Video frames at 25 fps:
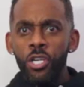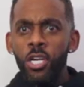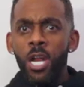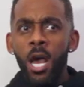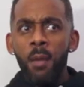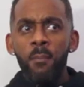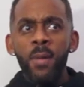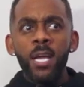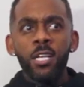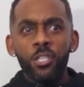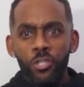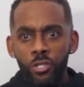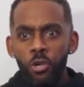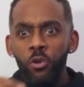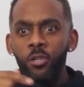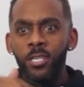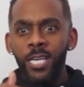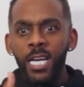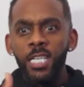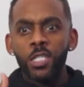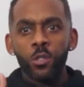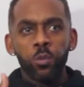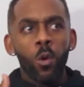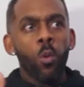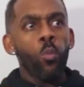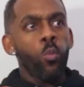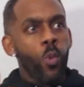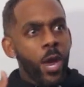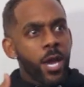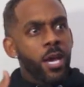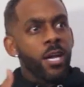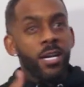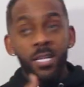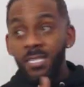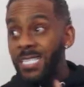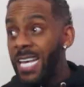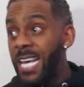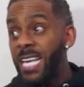You know what I mean? So guess what? We're
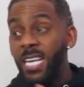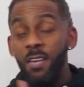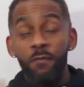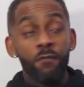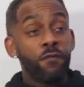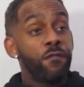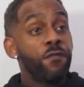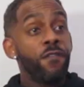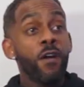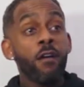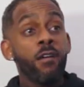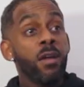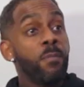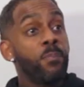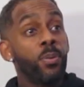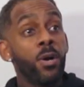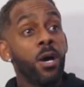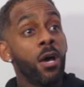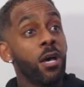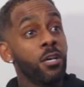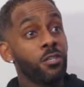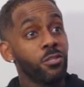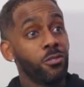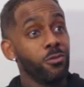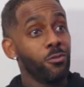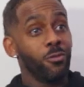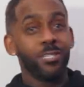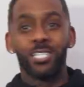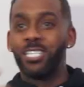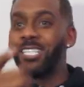going to take it very personal.